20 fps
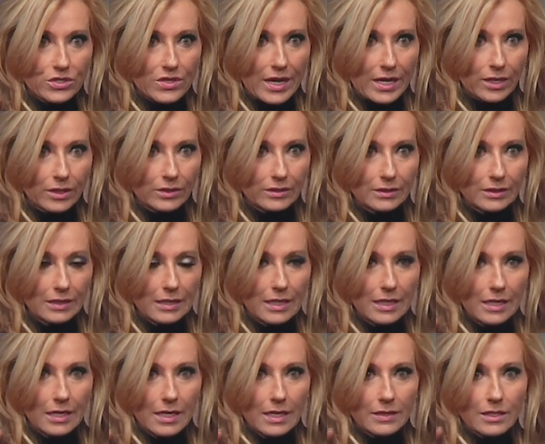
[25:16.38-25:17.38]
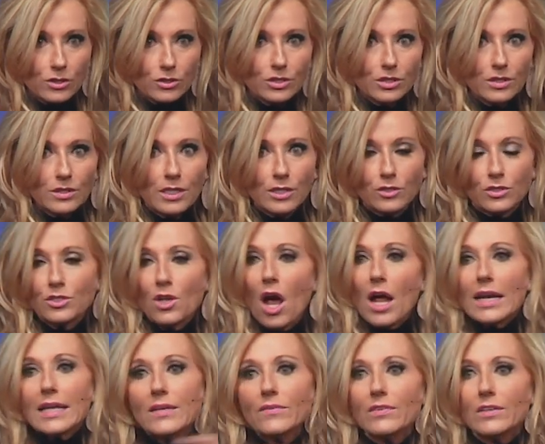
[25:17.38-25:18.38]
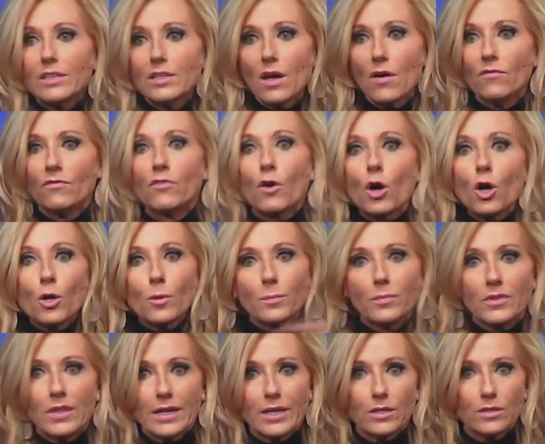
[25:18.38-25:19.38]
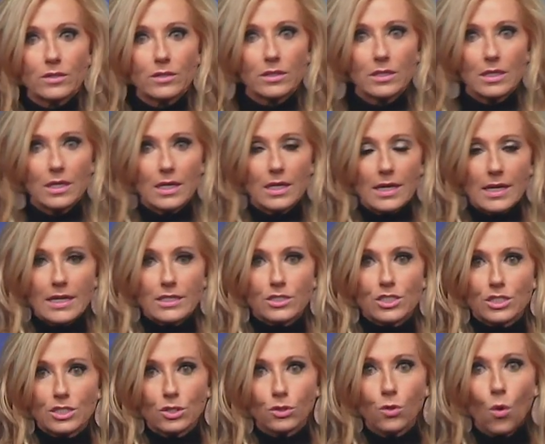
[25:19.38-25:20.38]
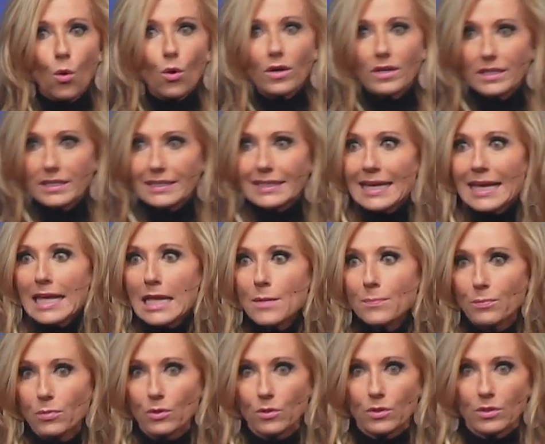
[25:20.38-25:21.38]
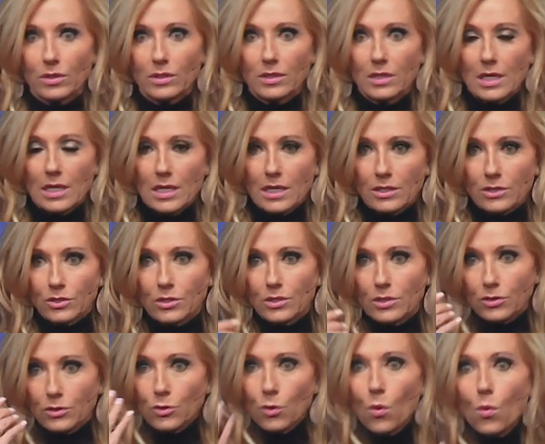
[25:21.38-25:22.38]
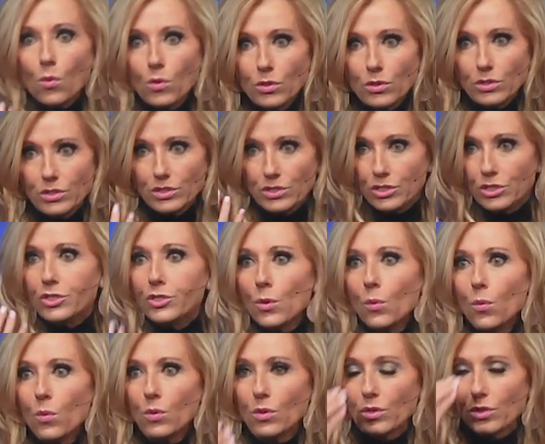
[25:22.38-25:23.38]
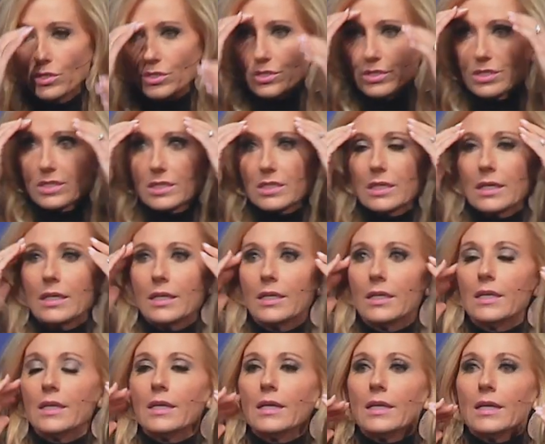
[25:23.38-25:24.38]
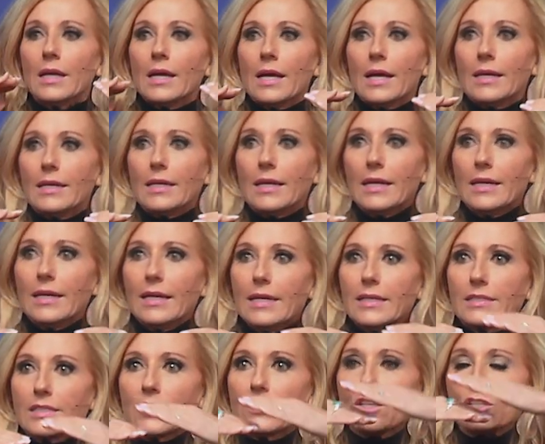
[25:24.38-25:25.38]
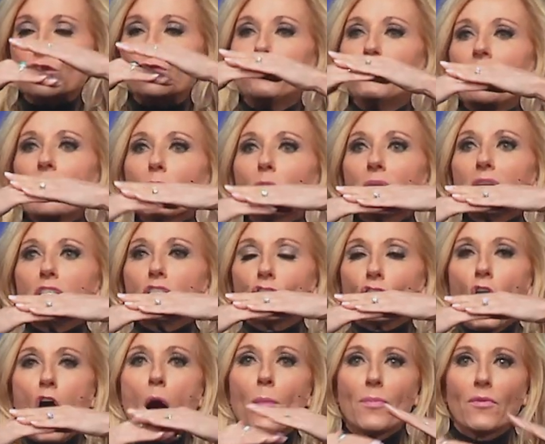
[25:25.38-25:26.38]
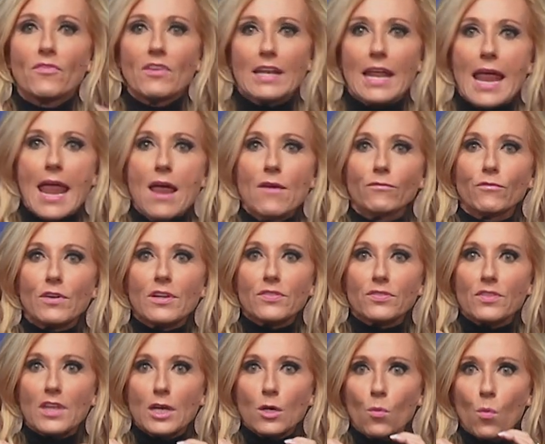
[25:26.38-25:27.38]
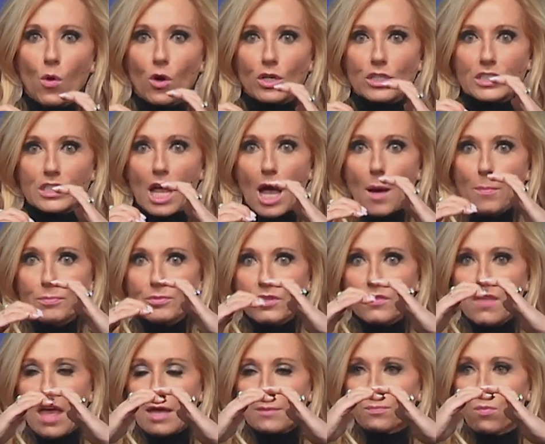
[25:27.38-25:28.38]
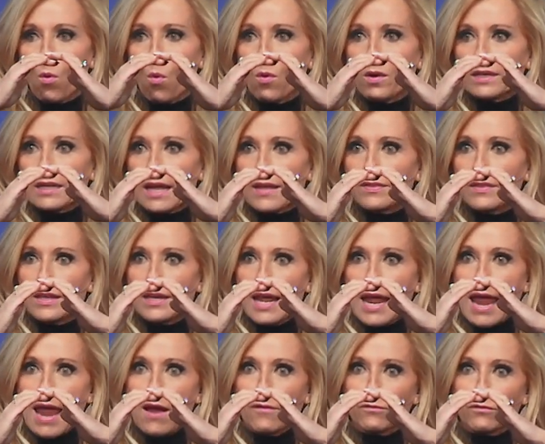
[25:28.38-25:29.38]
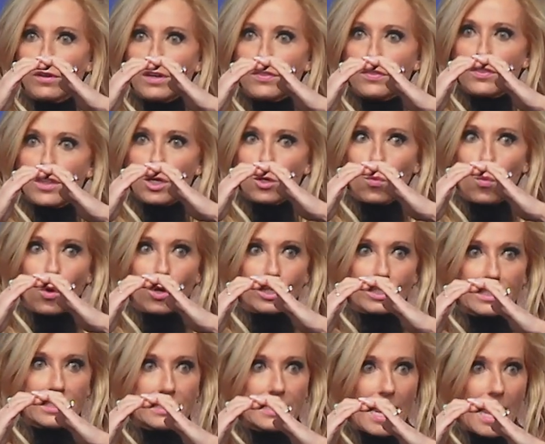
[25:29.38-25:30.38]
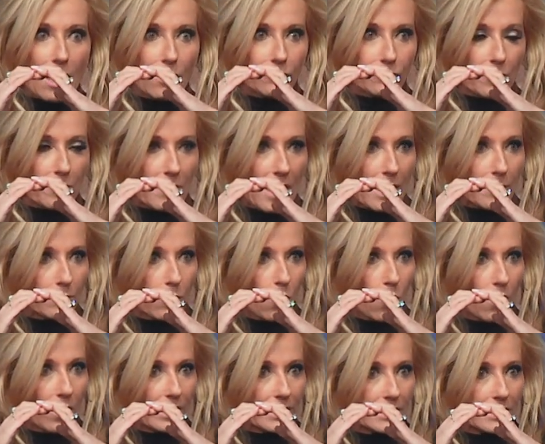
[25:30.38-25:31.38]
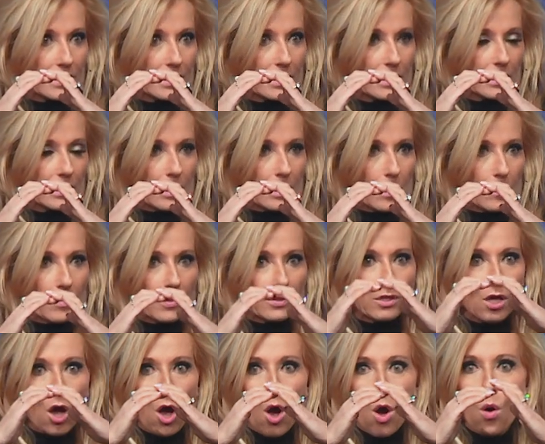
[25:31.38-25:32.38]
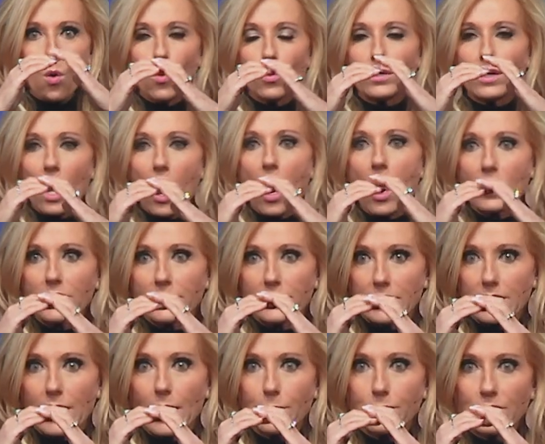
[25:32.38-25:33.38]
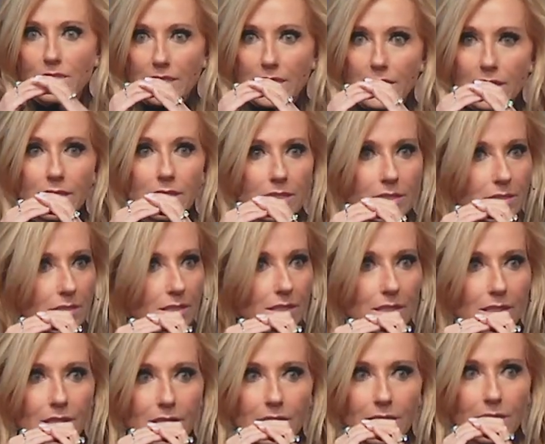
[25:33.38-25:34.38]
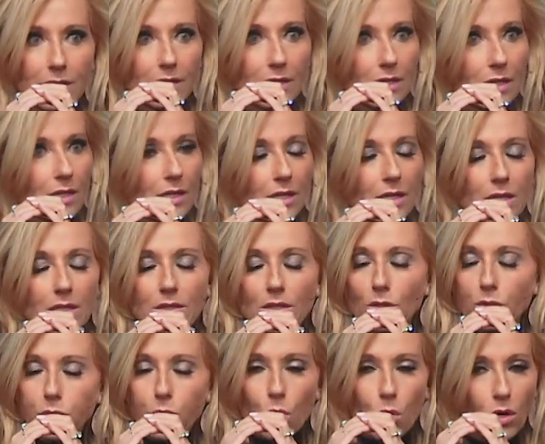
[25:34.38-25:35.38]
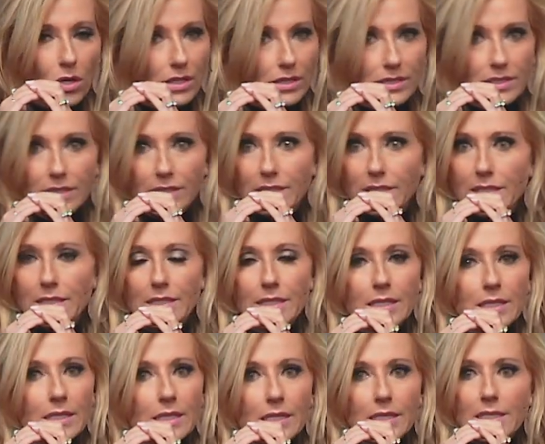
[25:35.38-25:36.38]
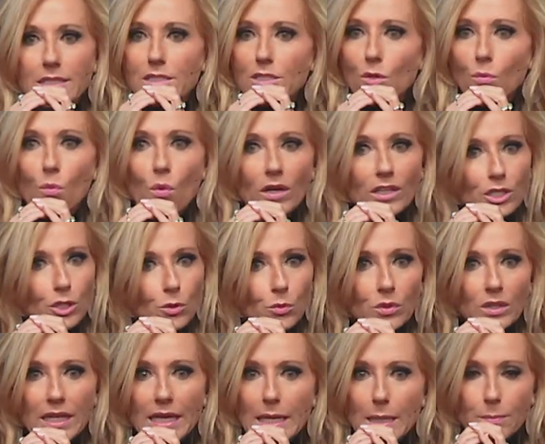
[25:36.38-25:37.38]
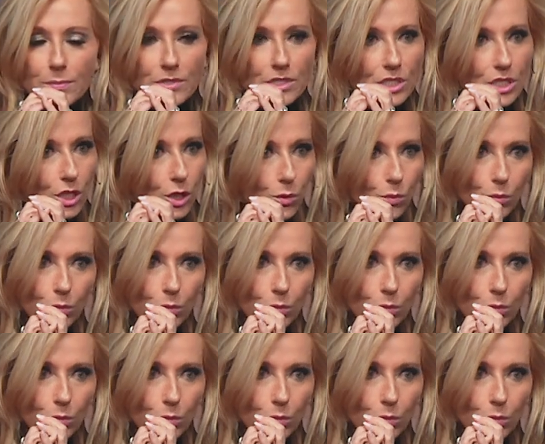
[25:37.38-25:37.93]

there. There's not even a verb there. It's just Lord and keeper. Yours, yours. And it's at the very top of it. Everything works up to that point, and then everything works down from that point. But the whole concept is the Lord is the one who keeps